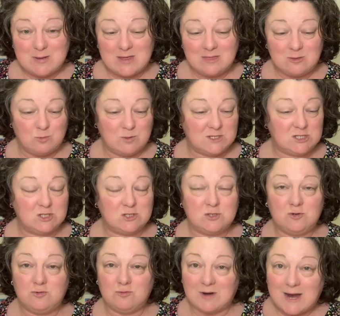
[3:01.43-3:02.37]
month, which is
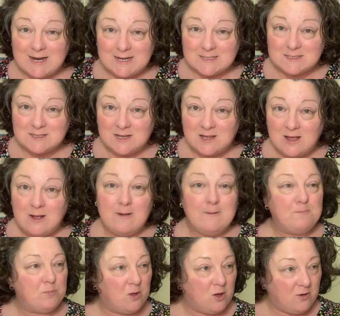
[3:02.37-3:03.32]
great.
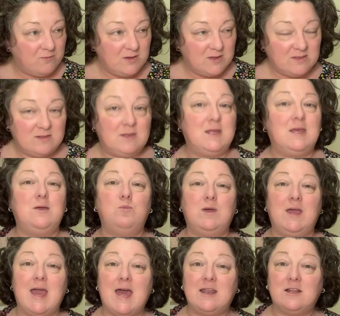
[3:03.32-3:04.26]
Obviously,
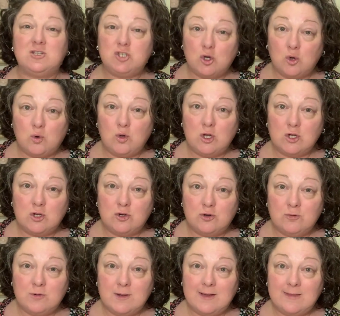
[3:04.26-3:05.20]
we had a taller
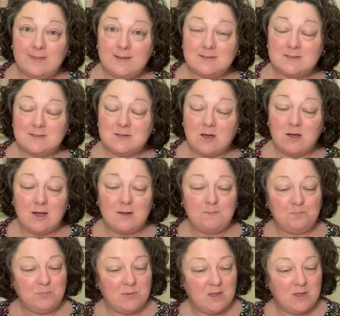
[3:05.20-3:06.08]
courier this time.